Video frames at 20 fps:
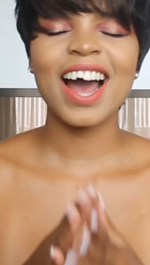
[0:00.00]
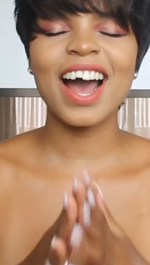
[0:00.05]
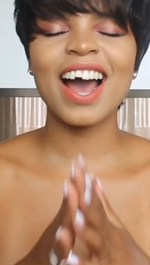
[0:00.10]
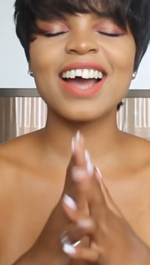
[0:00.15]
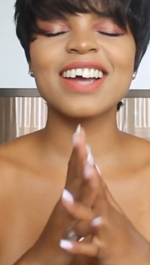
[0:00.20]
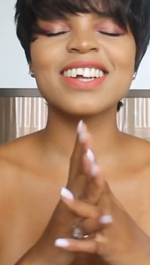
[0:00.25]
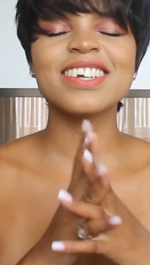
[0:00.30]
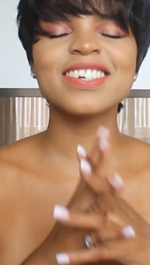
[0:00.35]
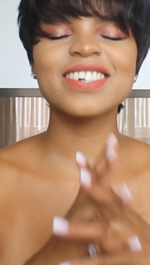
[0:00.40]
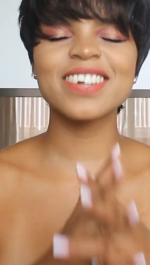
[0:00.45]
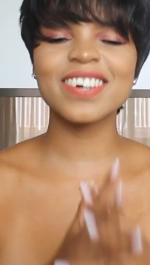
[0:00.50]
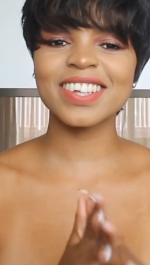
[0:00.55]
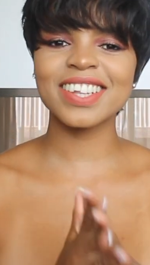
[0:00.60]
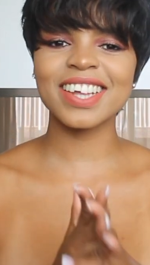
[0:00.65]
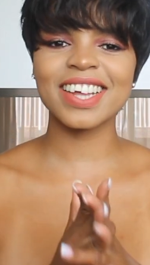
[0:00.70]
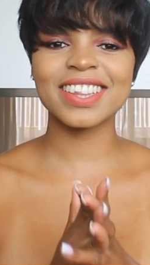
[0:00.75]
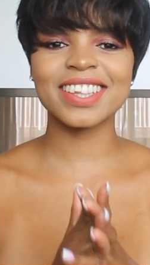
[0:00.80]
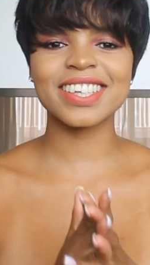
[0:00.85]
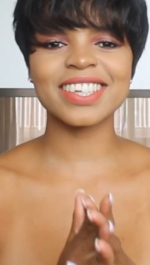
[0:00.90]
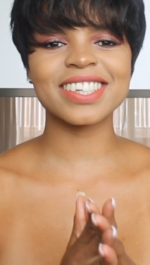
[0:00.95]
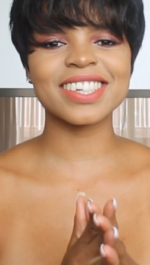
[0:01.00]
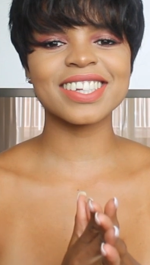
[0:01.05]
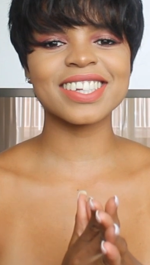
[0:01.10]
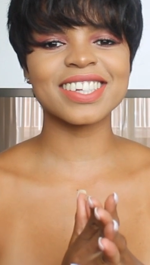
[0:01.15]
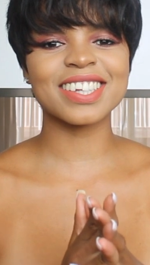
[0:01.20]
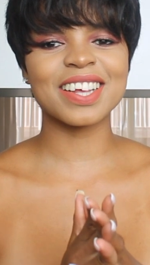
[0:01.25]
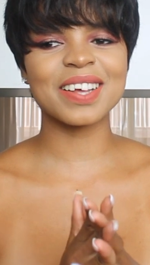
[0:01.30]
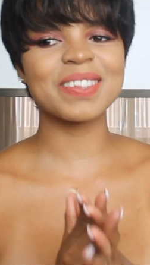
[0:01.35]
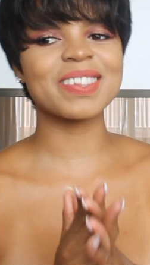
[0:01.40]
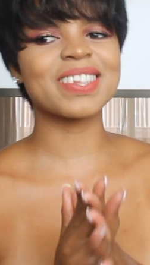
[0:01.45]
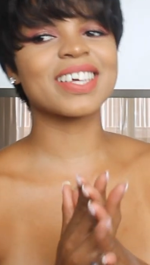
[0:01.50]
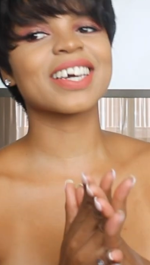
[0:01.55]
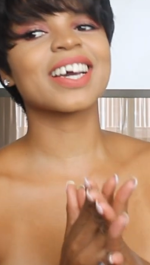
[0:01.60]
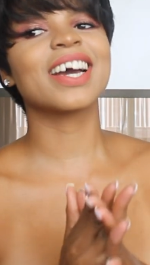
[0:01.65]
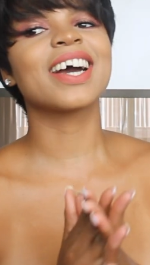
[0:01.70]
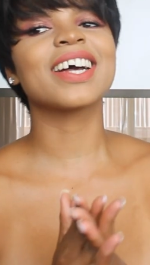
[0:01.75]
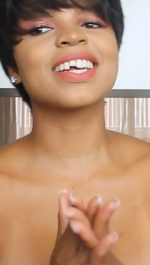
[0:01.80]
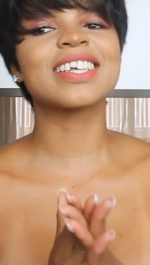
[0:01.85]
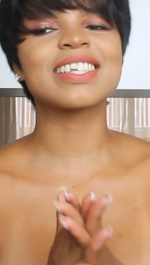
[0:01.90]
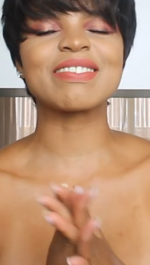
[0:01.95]
I know that this is
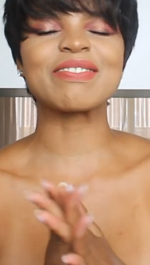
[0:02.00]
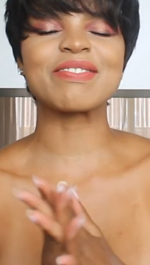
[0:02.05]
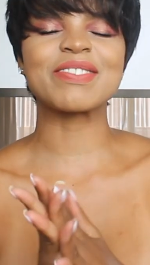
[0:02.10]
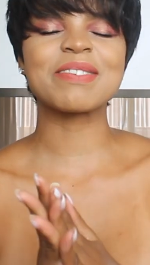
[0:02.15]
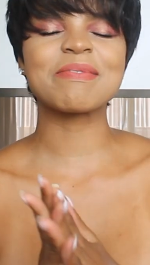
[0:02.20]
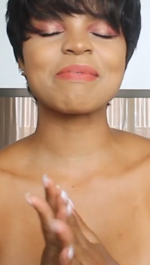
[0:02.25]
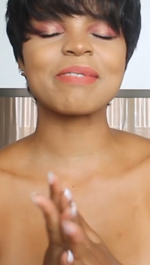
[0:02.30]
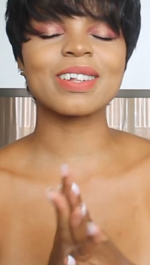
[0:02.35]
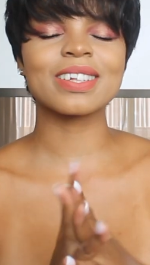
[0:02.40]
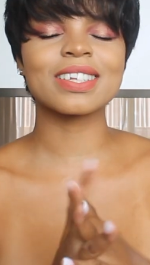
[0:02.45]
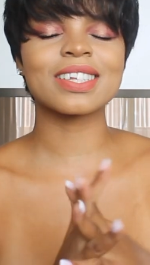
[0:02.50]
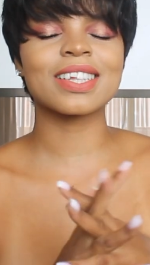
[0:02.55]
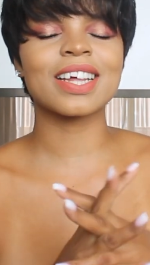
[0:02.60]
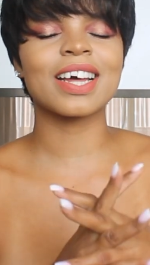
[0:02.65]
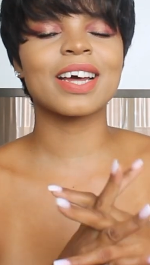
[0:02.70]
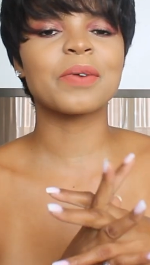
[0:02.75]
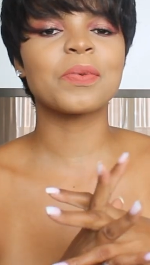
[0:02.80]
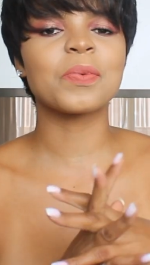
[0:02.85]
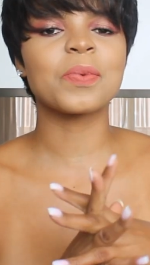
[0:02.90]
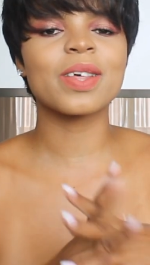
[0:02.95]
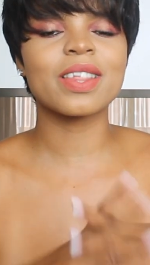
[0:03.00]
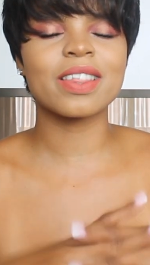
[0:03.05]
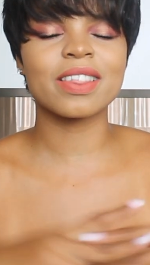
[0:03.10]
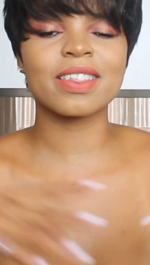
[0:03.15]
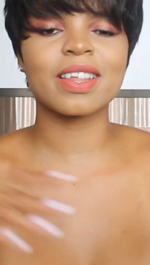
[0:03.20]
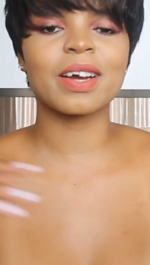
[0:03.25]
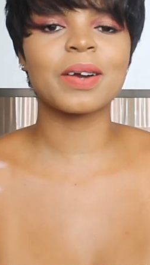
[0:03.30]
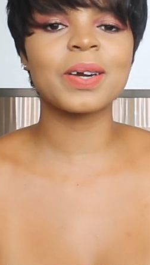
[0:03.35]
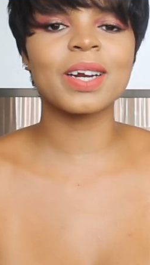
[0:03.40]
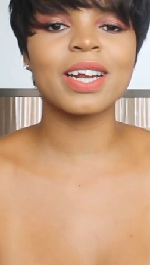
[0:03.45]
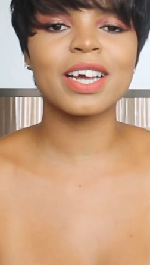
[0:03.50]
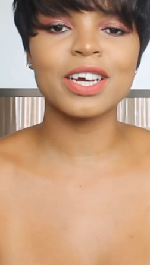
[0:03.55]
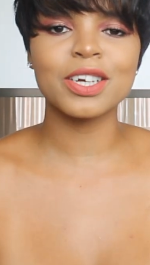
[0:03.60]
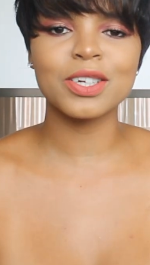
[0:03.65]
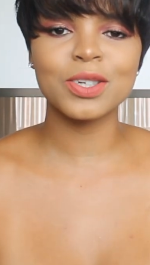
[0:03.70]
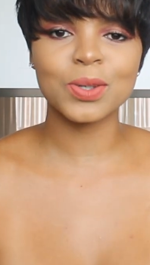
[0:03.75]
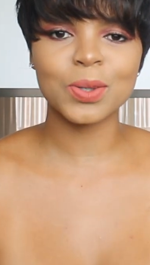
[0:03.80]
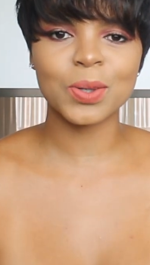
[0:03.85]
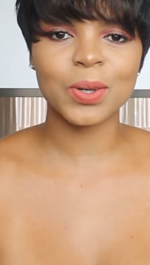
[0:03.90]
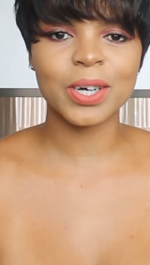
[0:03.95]
something as females that we thoroughly
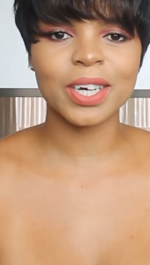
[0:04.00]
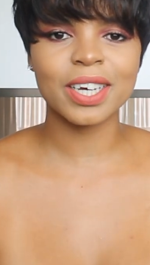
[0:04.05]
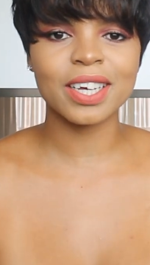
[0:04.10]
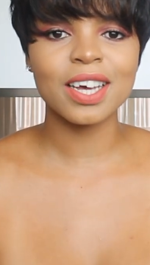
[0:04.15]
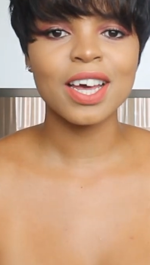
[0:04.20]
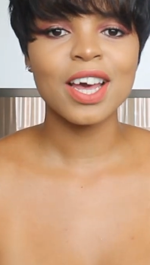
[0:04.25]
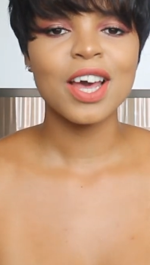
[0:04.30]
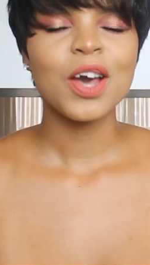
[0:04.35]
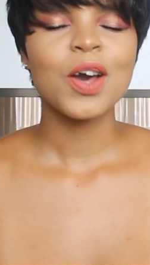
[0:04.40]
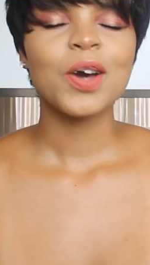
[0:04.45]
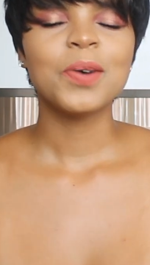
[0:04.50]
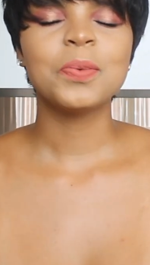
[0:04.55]
enjoy.